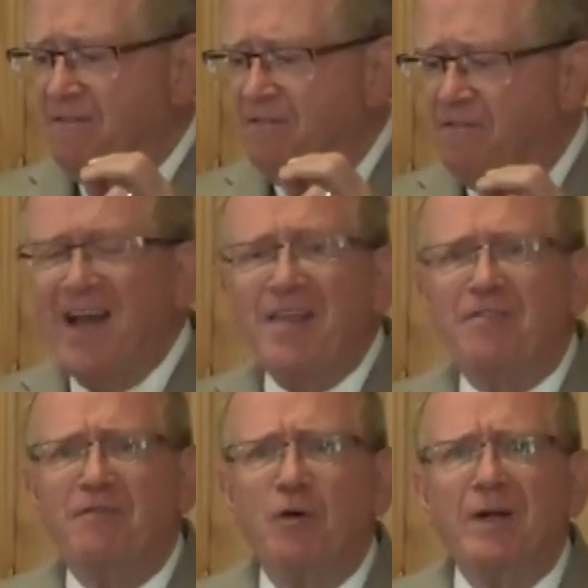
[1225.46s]

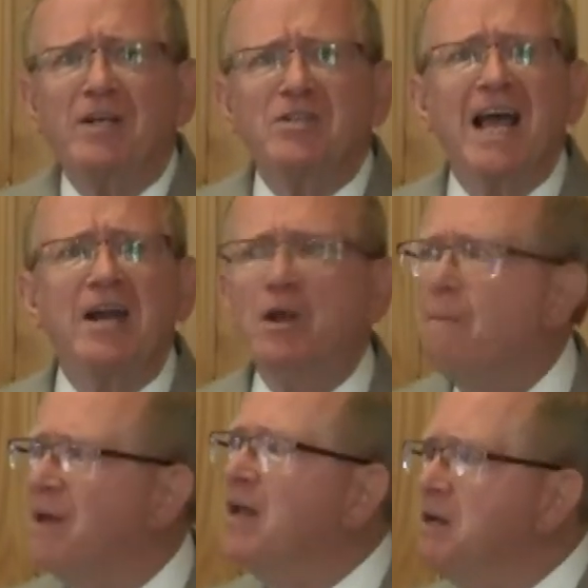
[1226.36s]
faithfulness and
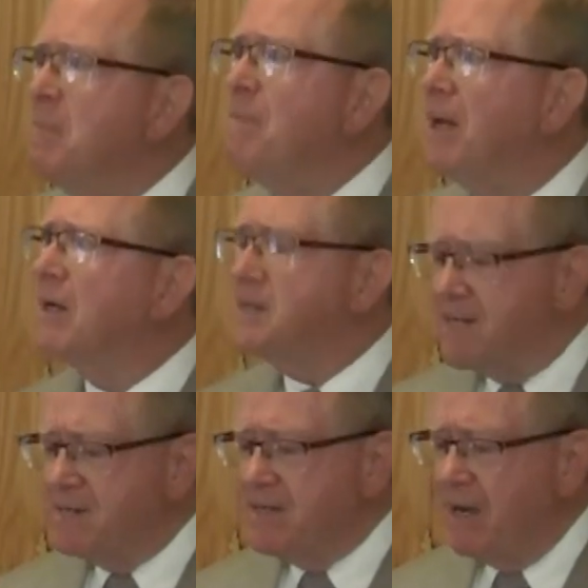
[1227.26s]

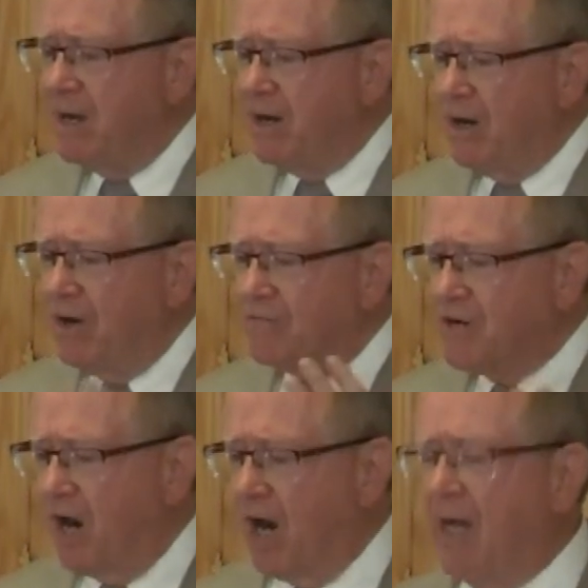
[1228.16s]
dependability of
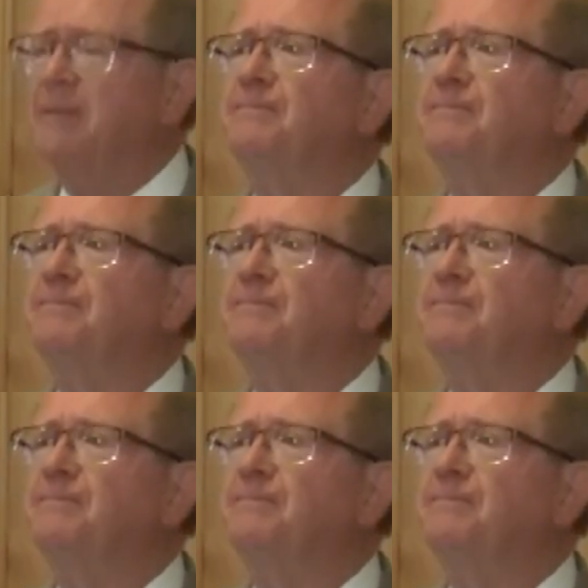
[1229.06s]
God.